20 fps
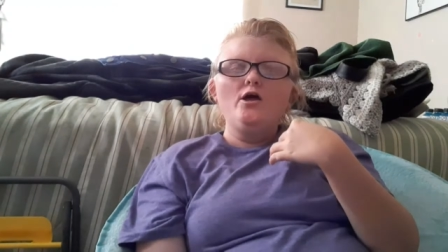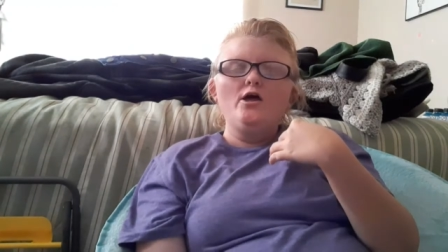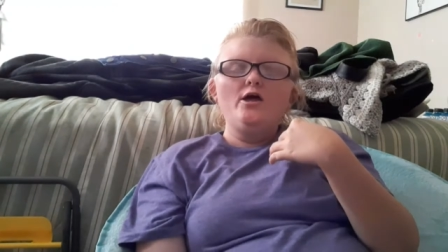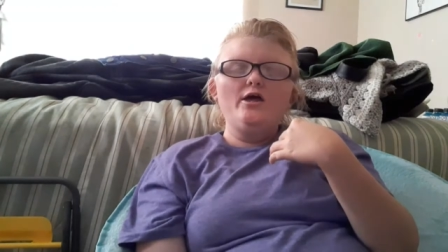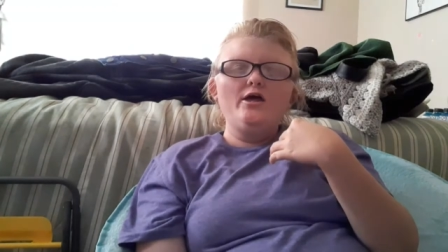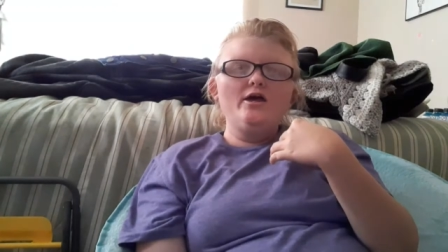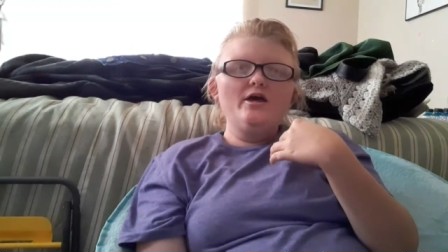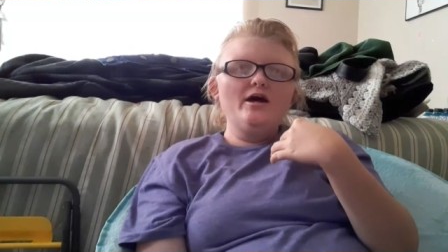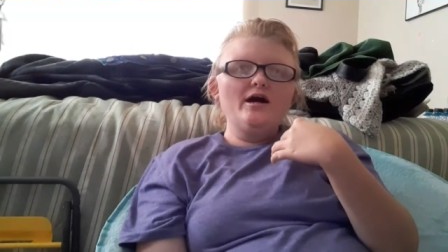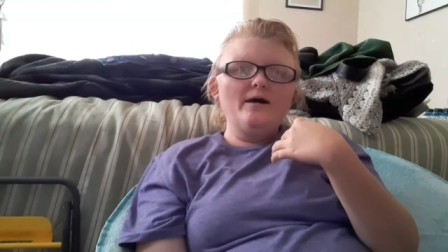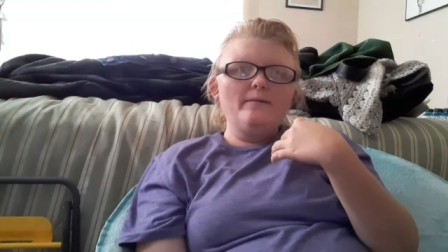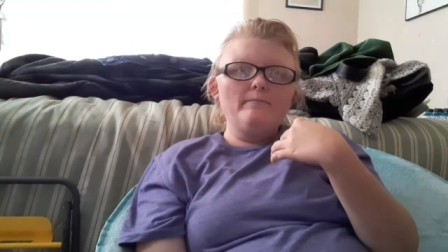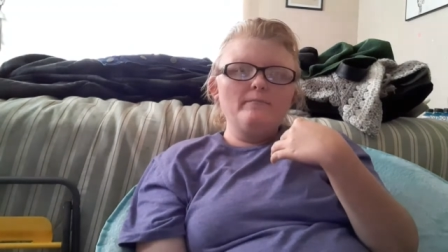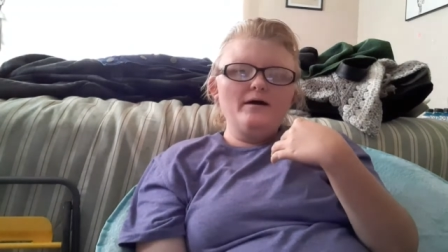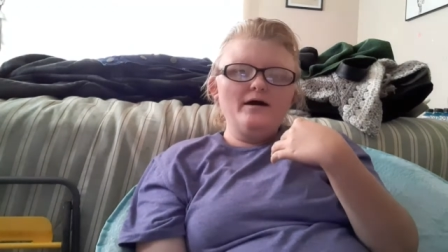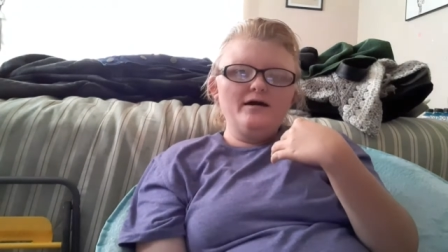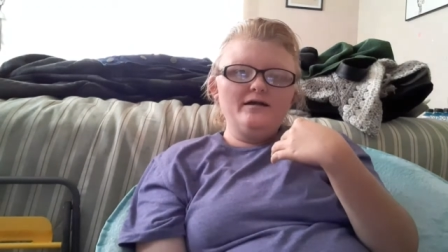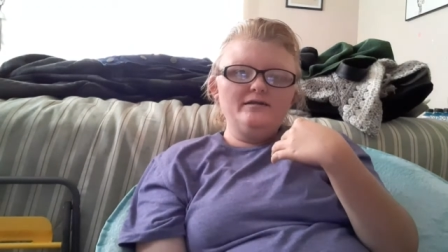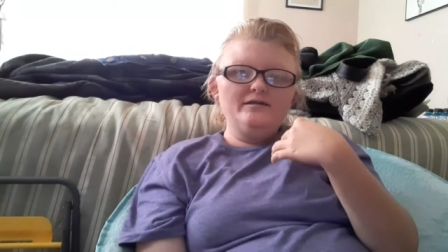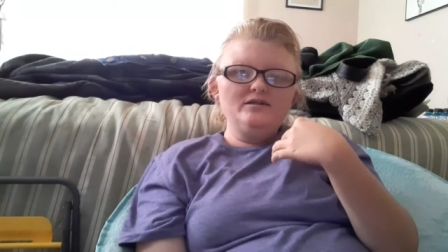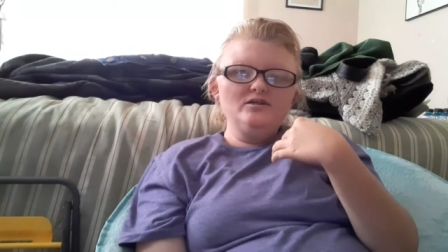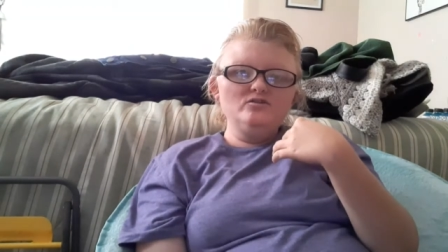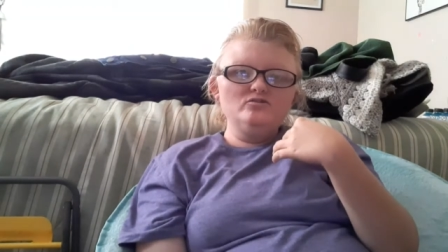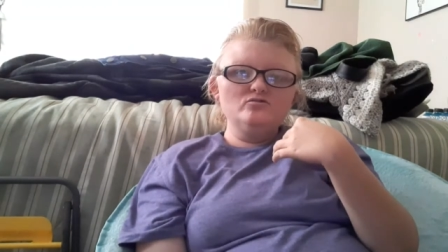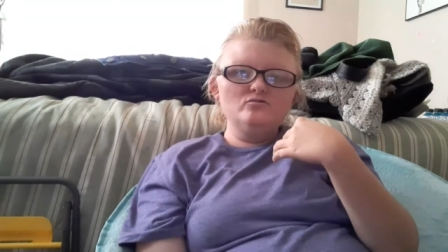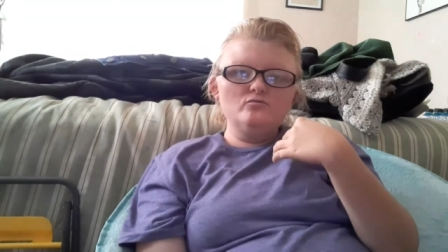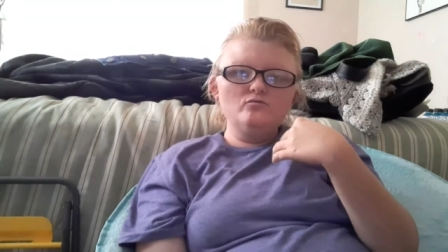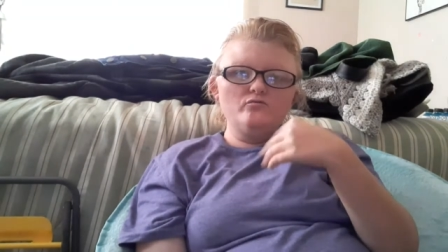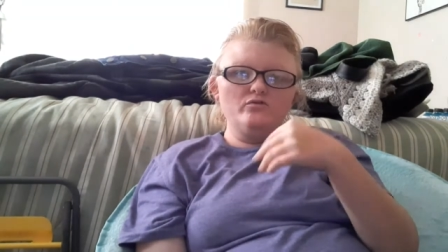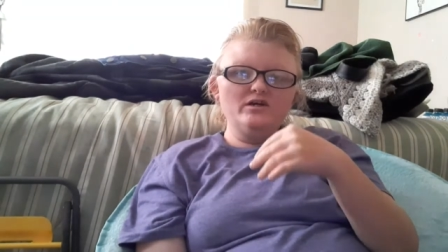he got mad and he
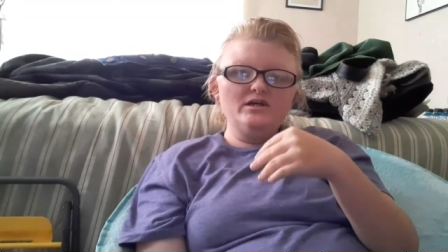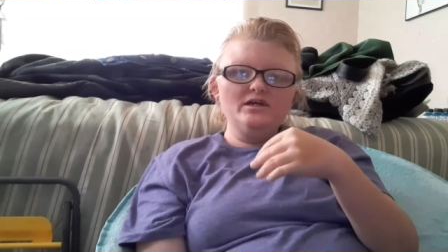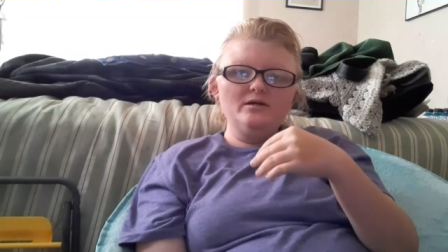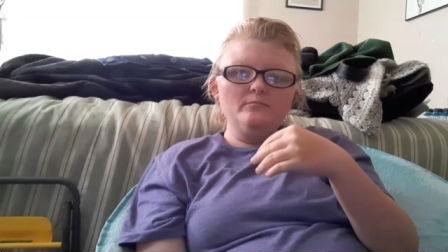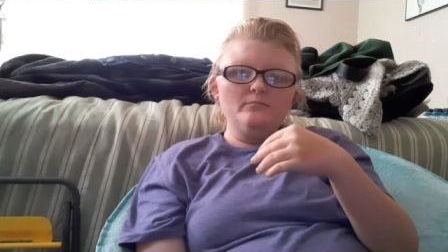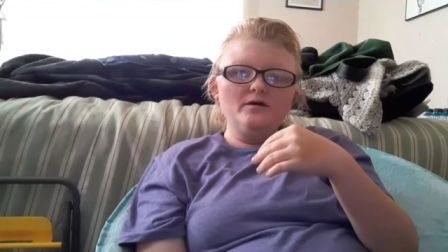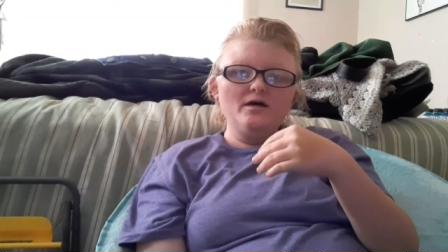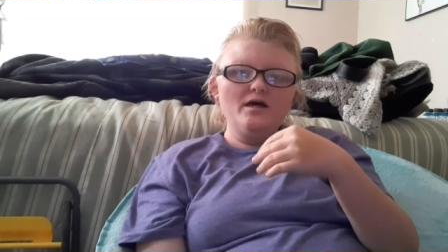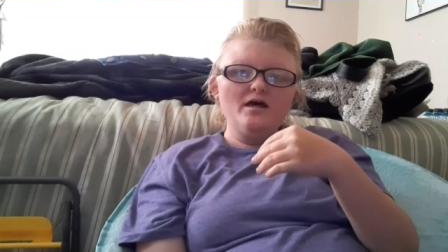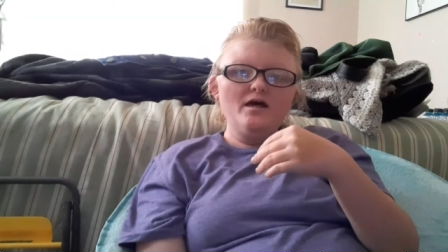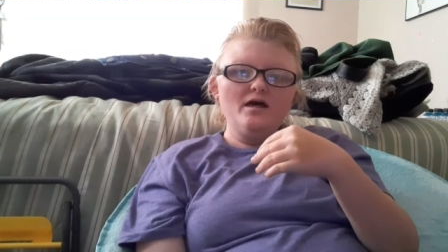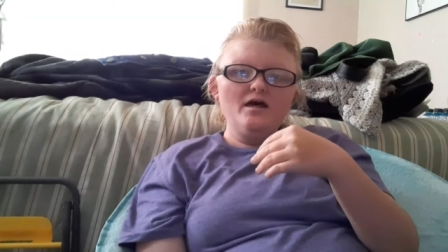screamed.